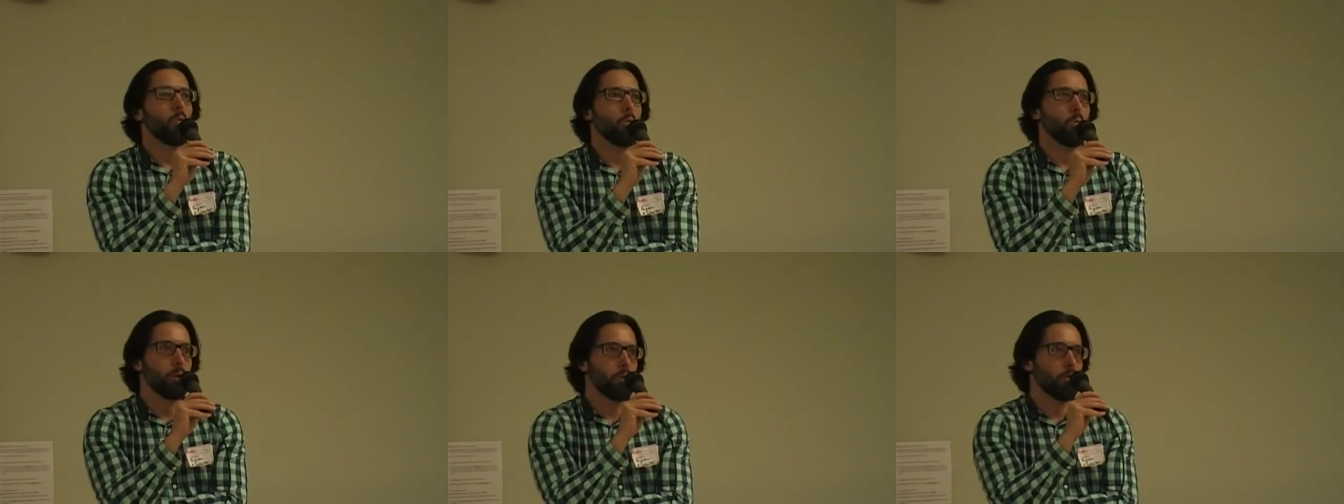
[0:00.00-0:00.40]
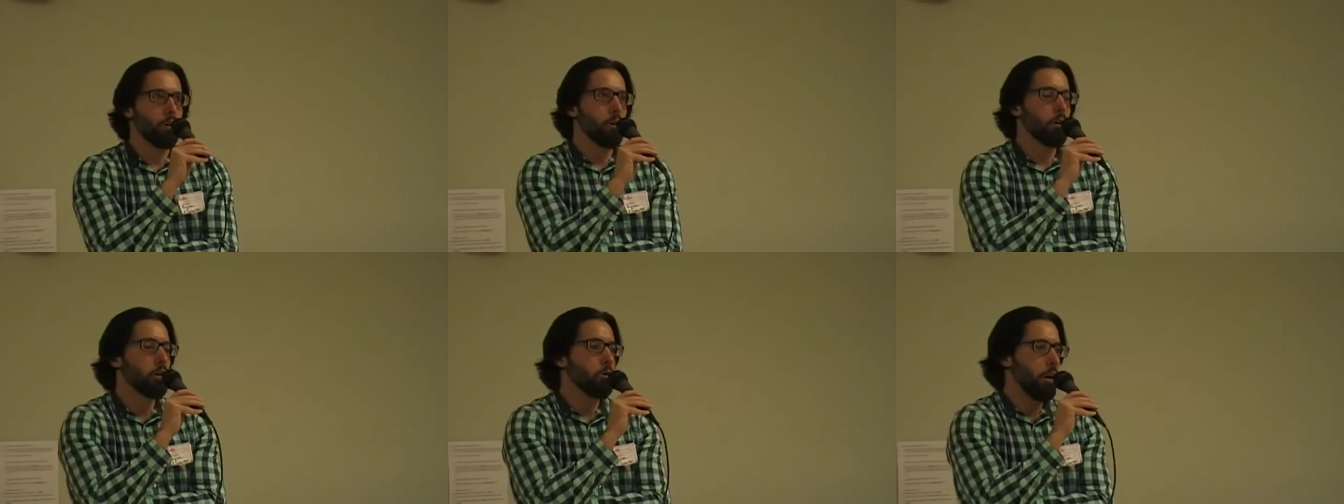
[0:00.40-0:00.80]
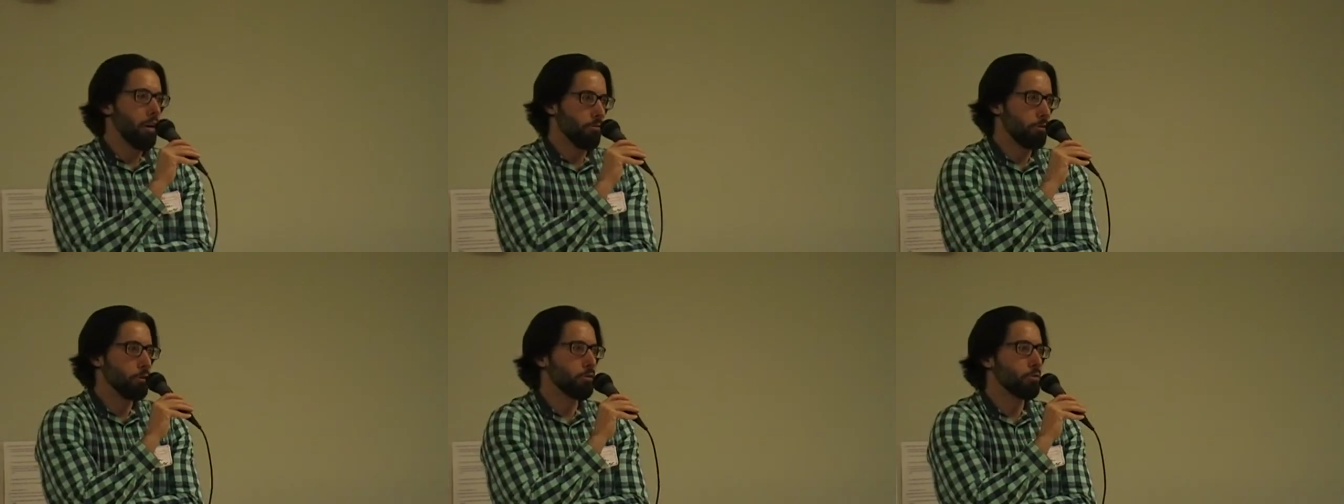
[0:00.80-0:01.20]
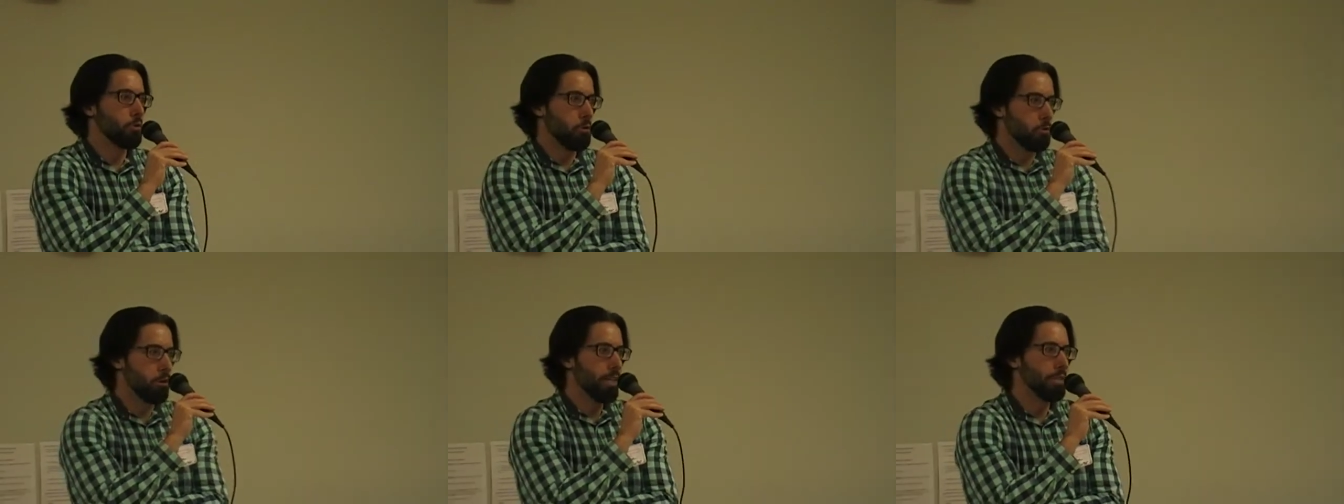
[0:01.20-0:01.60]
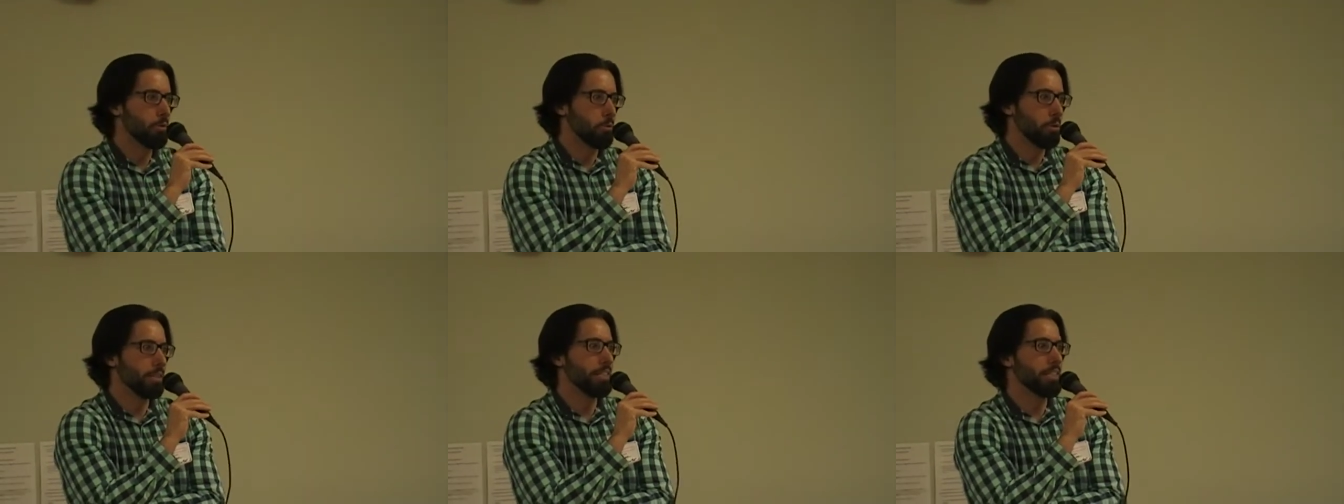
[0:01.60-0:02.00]
We're very grateful for the
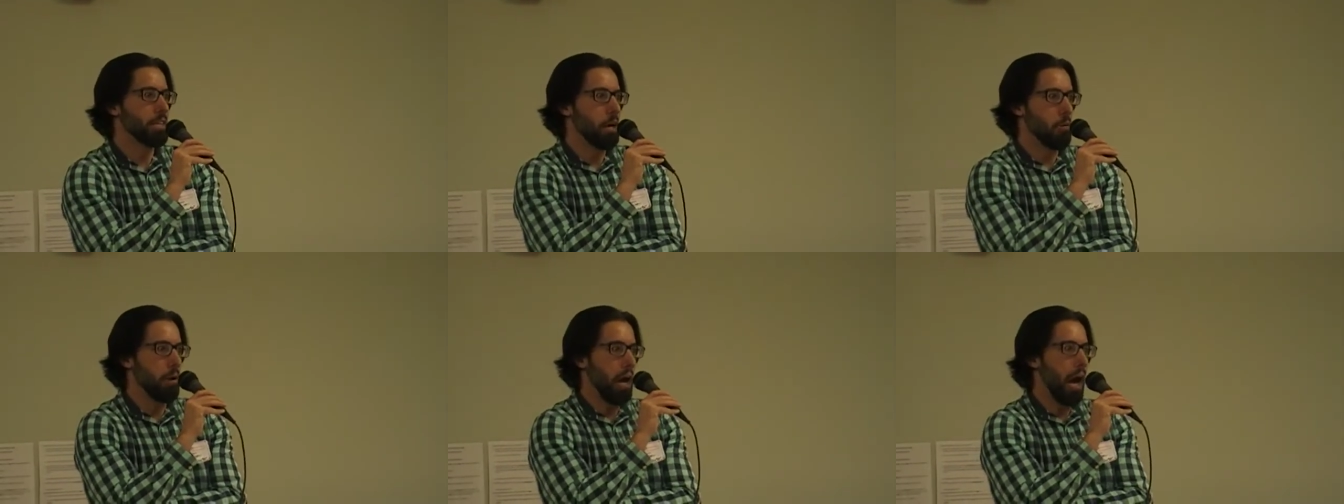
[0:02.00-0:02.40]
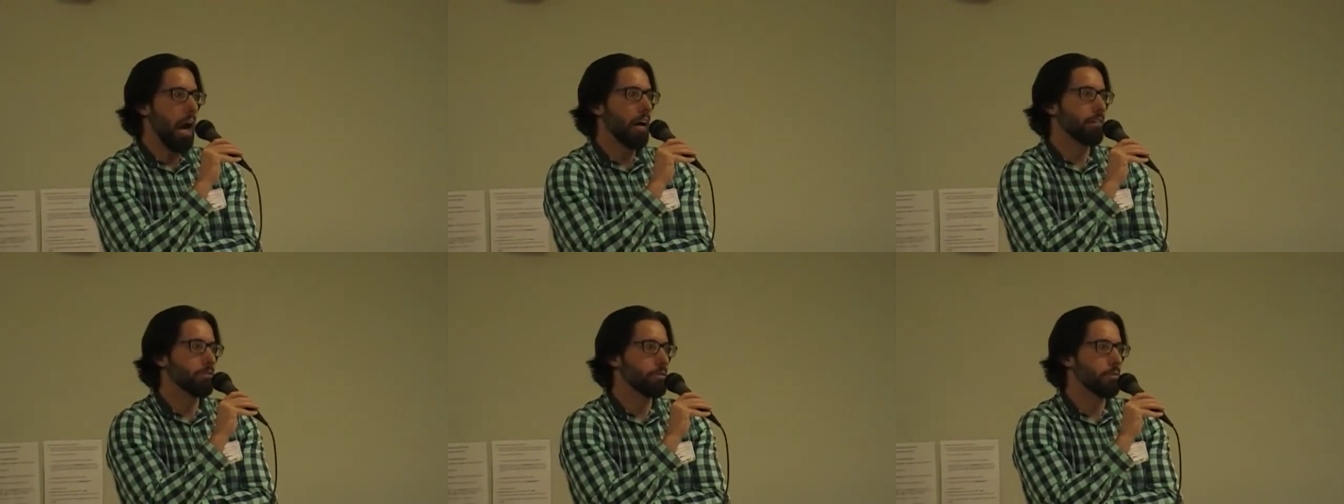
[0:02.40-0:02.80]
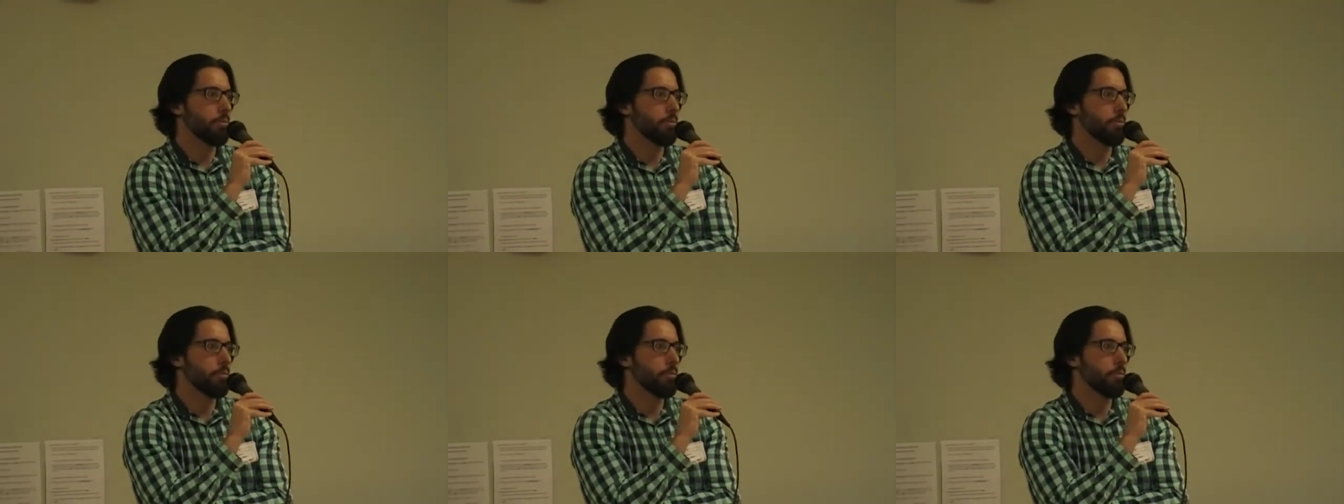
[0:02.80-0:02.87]
resources that we have.